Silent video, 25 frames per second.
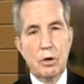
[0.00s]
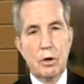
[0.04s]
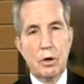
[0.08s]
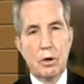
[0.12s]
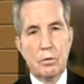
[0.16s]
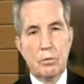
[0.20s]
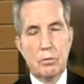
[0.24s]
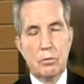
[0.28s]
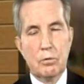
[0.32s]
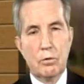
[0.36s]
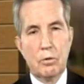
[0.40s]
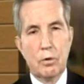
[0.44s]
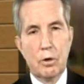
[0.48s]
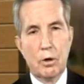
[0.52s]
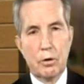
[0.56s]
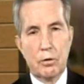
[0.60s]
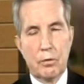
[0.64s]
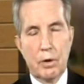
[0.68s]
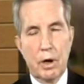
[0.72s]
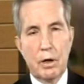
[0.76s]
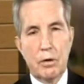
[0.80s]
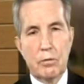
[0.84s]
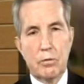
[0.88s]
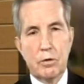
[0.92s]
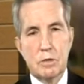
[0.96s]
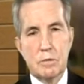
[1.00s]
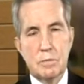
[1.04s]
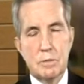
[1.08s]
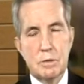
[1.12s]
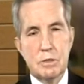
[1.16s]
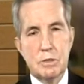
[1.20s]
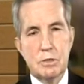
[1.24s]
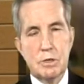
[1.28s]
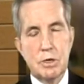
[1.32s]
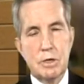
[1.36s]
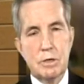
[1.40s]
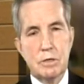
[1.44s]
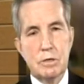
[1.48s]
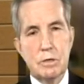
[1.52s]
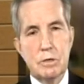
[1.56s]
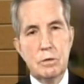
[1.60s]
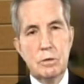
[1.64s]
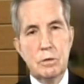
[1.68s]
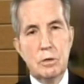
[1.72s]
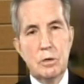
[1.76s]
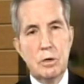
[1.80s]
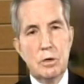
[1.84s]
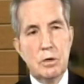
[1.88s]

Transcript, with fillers: a great Christmas season,